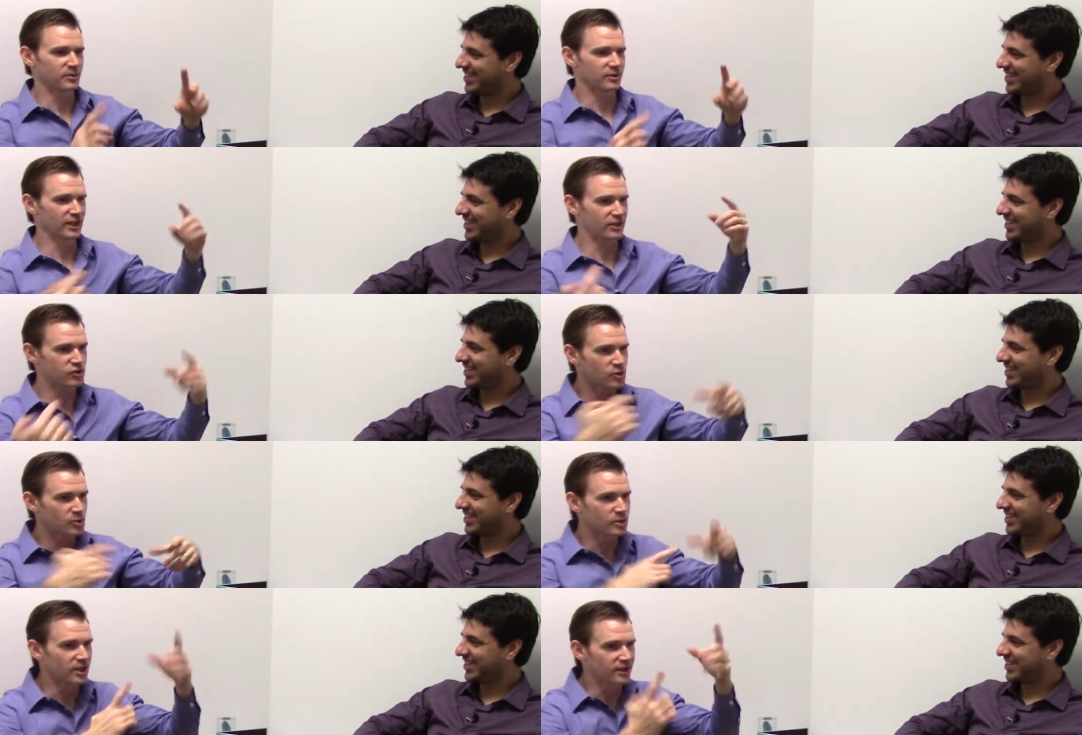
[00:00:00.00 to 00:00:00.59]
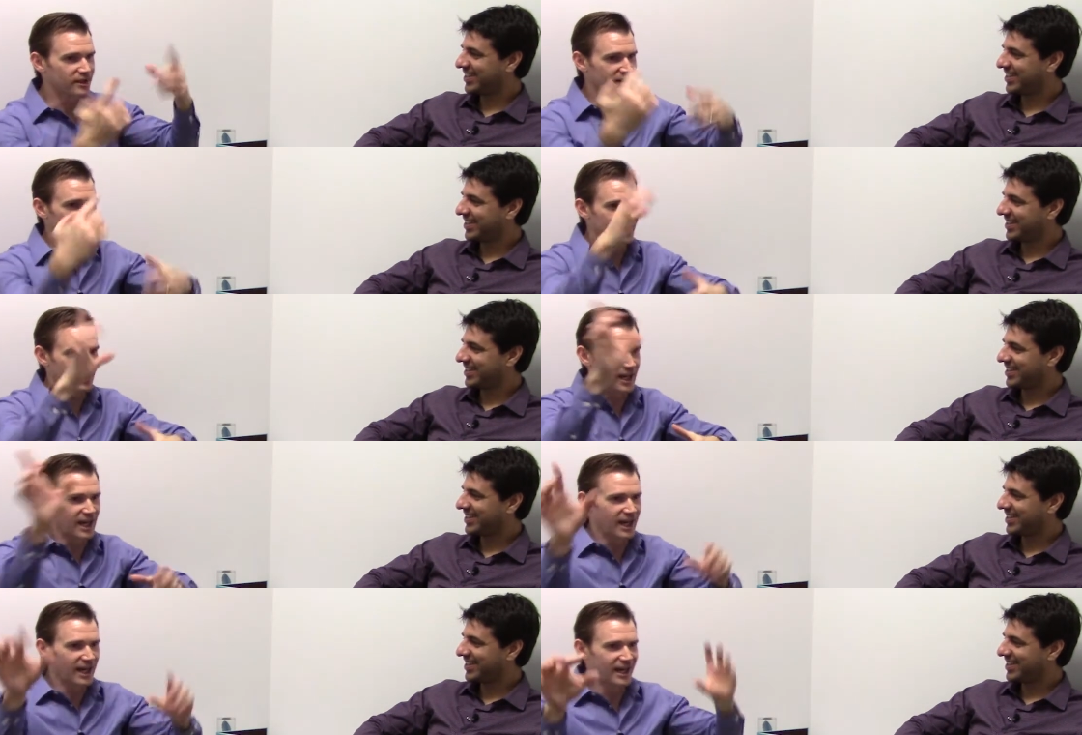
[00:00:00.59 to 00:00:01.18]
Speaker 1: It was like showing all these
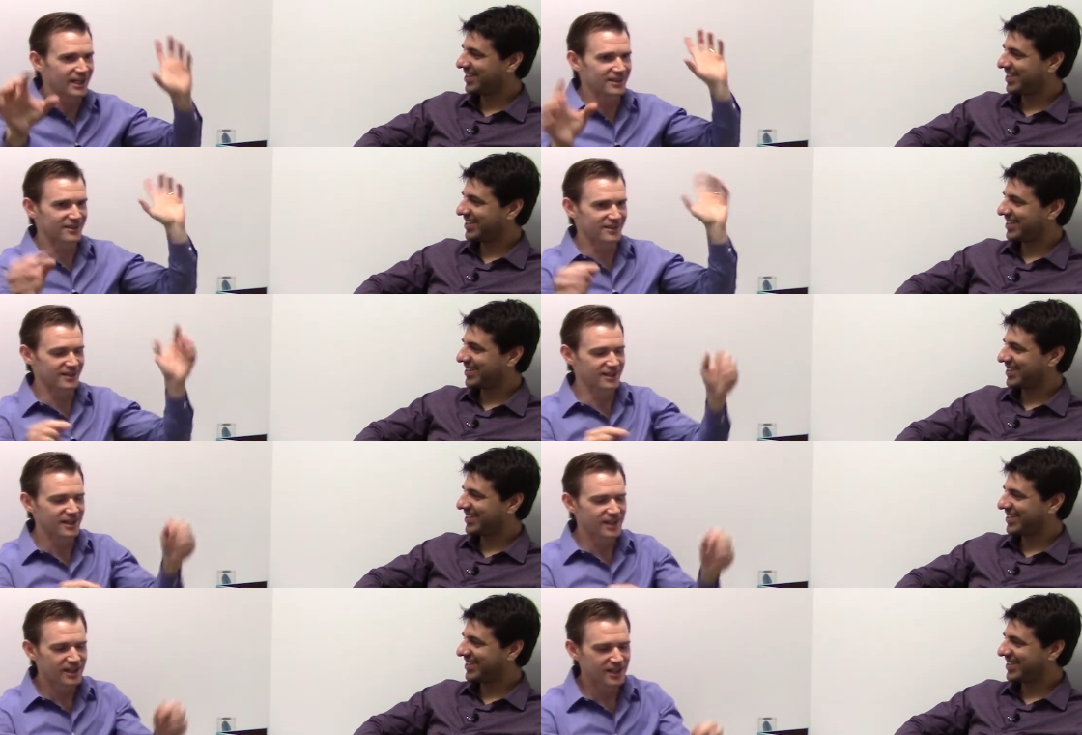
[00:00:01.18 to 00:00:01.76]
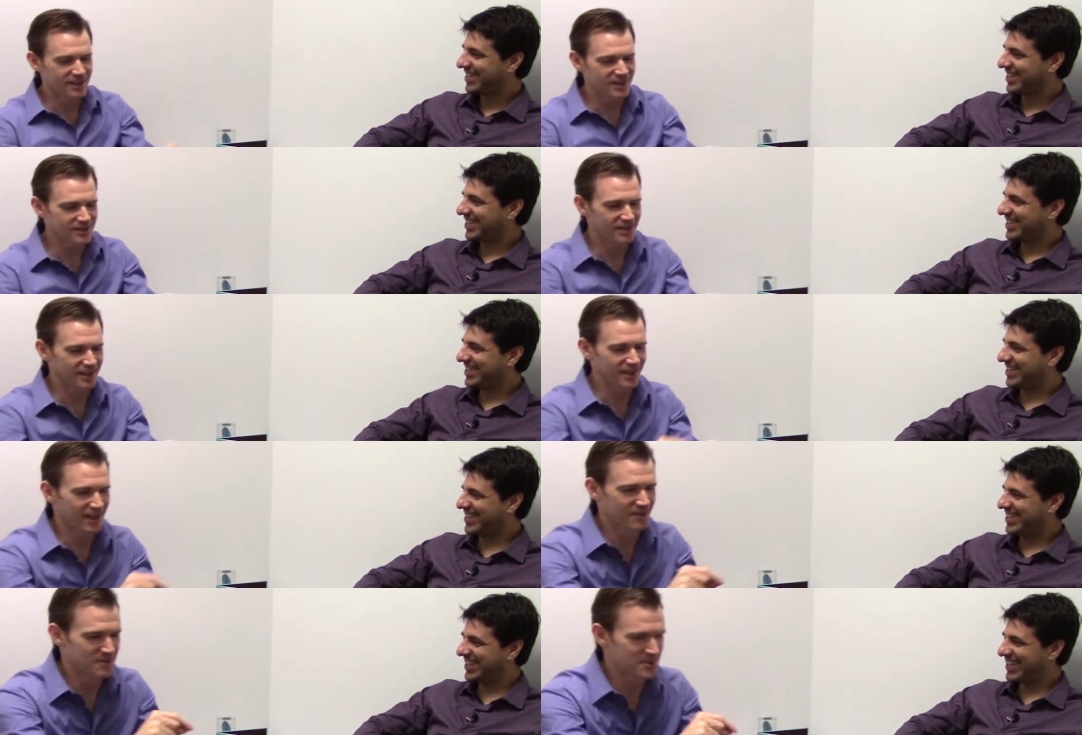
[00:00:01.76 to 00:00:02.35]
lines and you,
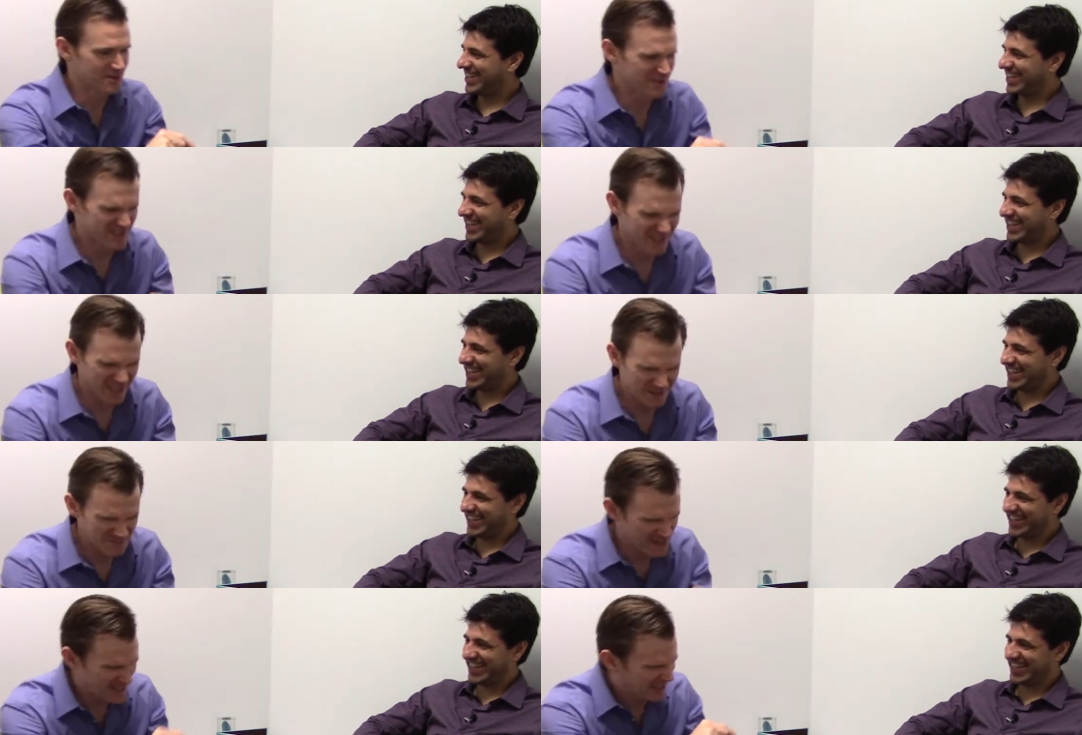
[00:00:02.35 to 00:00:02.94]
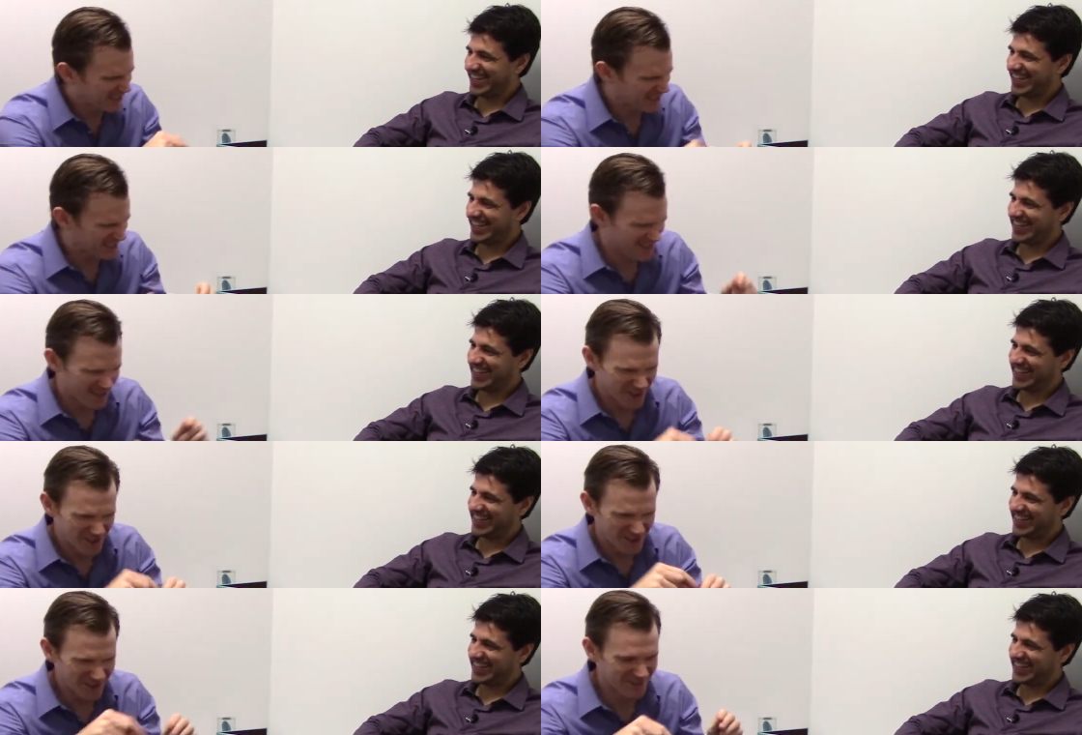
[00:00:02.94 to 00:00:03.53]
everybody just like making
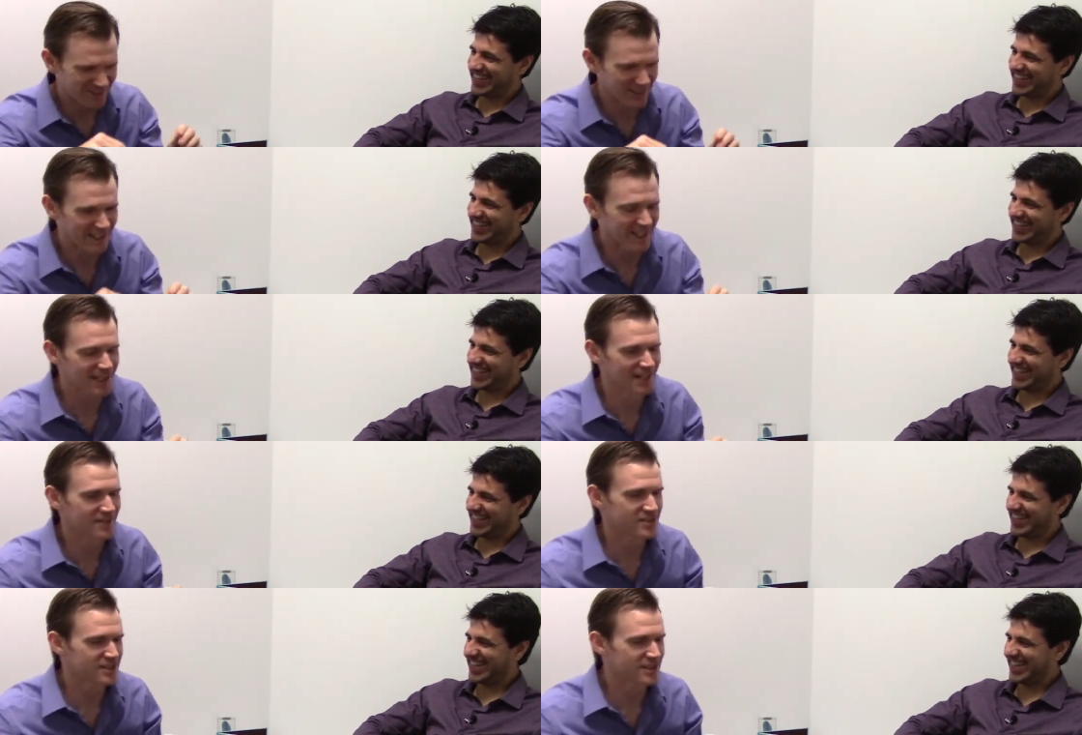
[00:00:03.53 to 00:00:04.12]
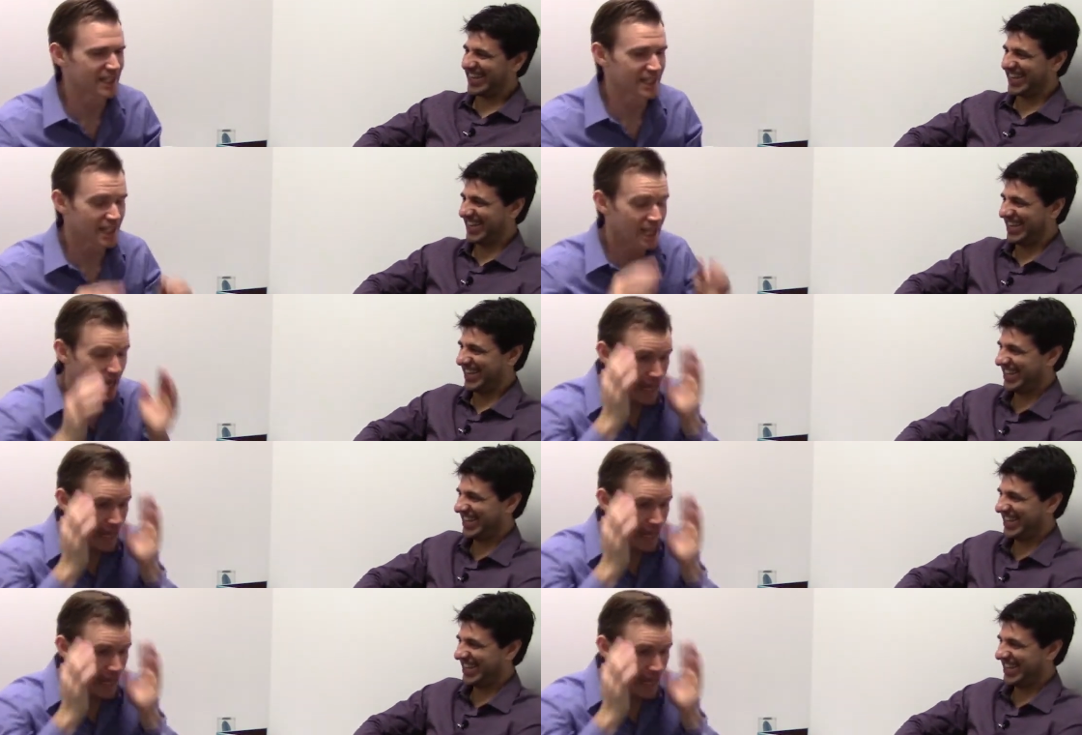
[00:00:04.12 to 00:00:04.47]
notes. Like I'm just like